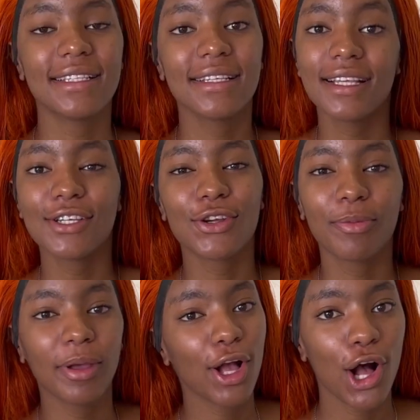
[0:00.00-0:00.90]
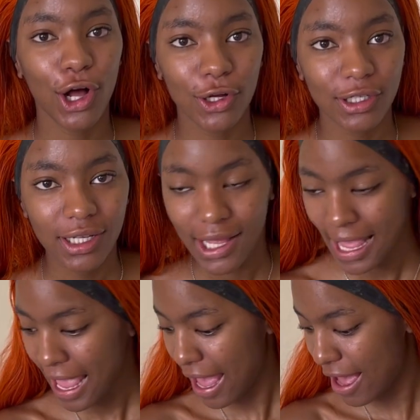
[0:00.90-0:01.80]
is a shopping haul.
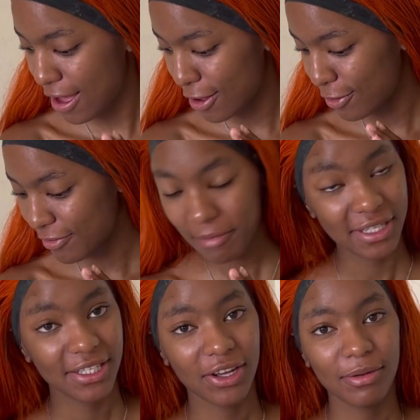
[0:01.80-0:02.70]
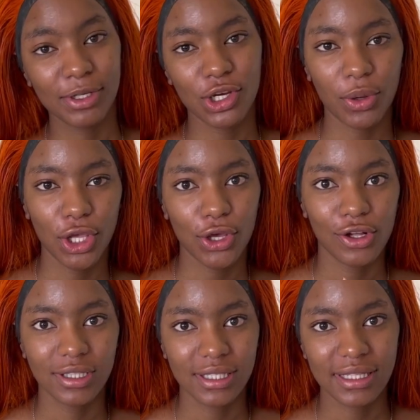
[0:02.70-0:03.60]
Um, I'm just gonna be showing you
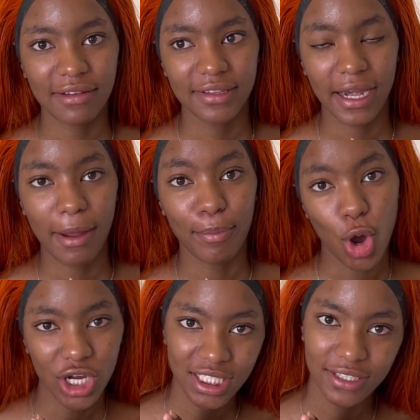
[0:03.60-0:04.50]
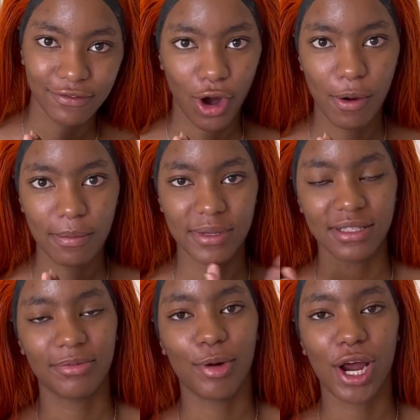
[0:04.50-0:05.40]
all the stuff that I bought from
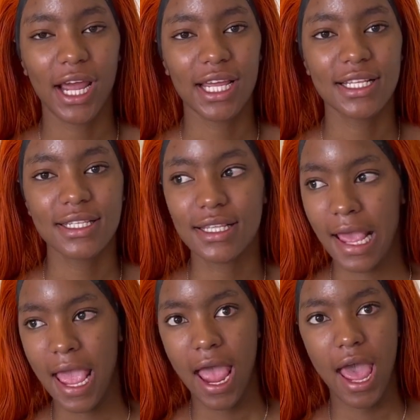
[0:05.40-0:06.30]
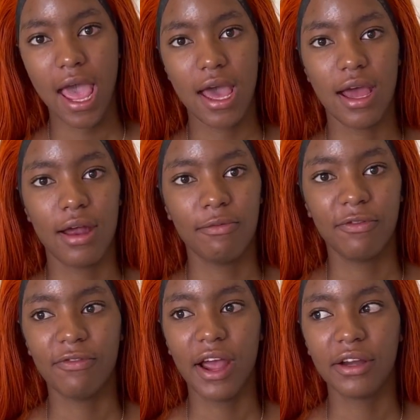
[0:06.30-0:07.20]
Mr. Price, um,
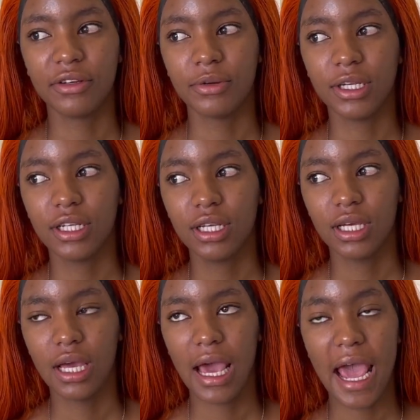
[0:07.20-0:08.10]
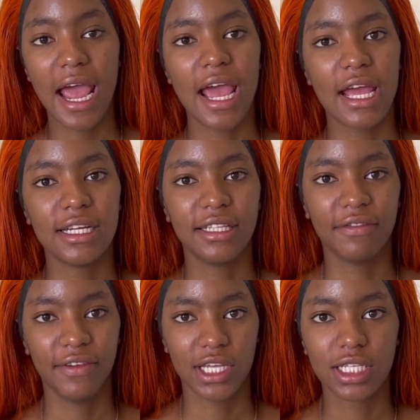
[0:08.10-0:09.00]
Refinery, and The
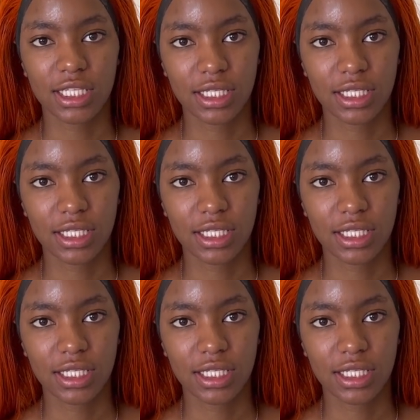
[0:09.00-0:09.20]
Fix.